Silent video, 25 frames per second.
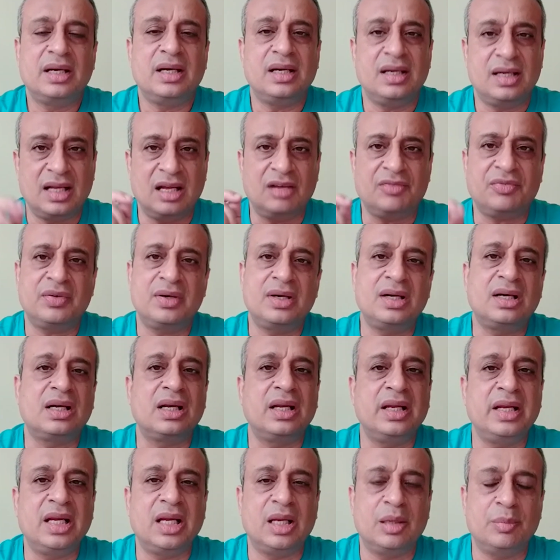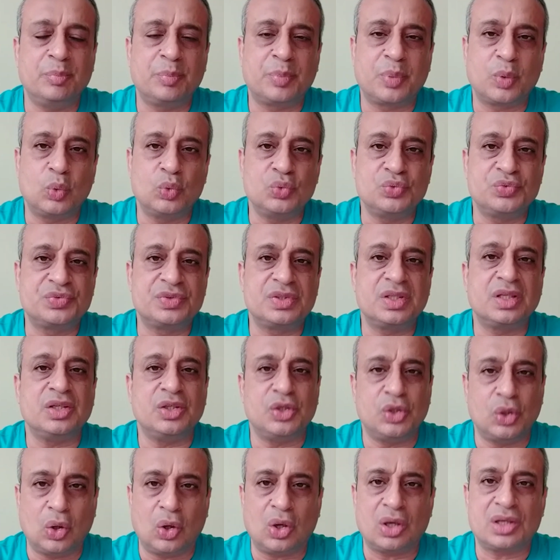definitely improves
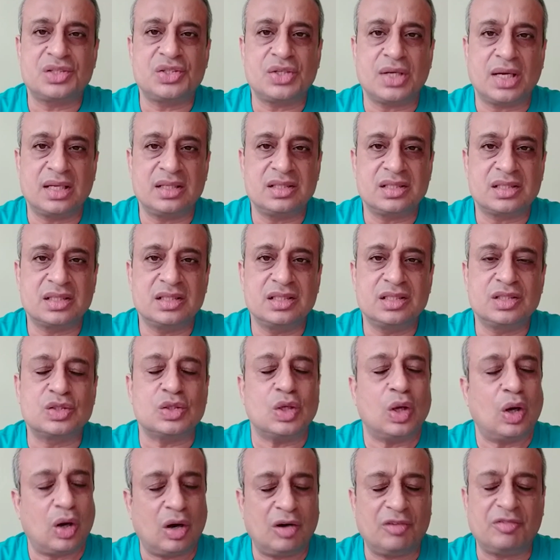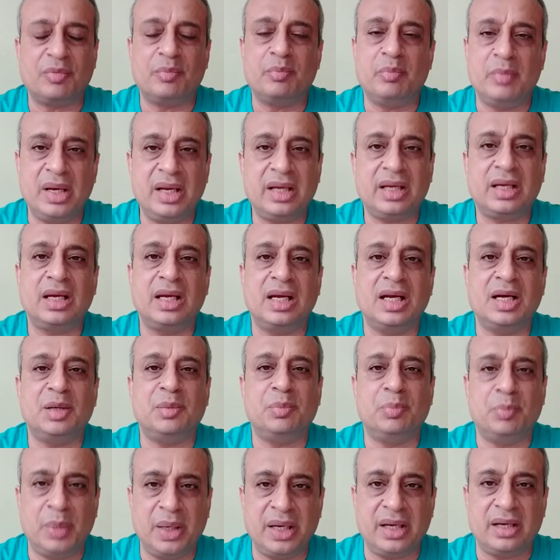your chances of making
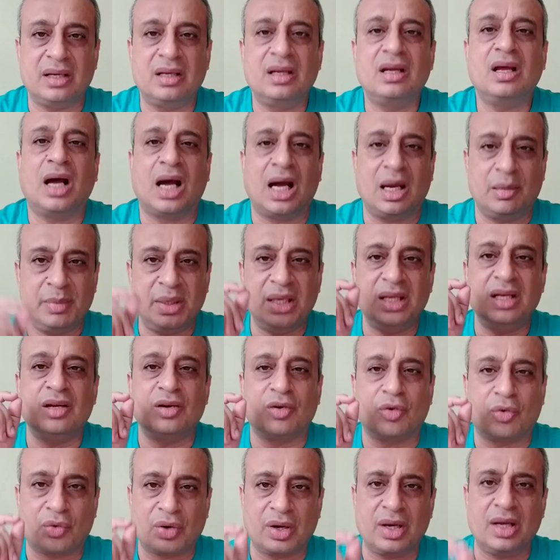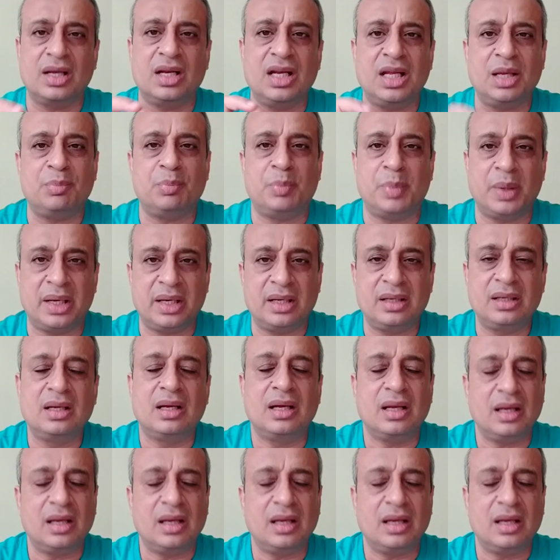it big, I mean really big,